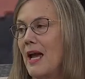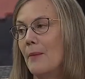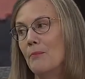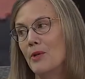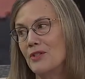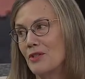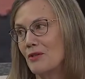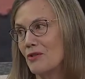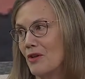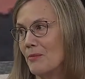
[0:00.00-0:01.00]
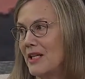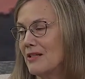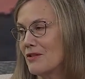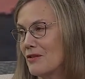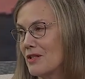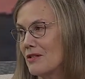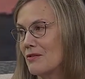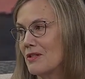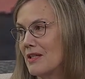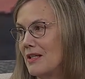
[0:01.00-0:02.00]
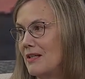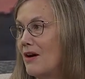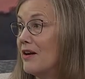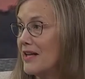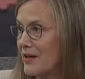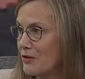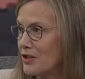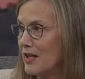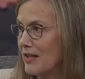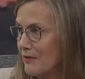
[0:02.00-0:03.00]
and Munster, Germany is our sister city on energy and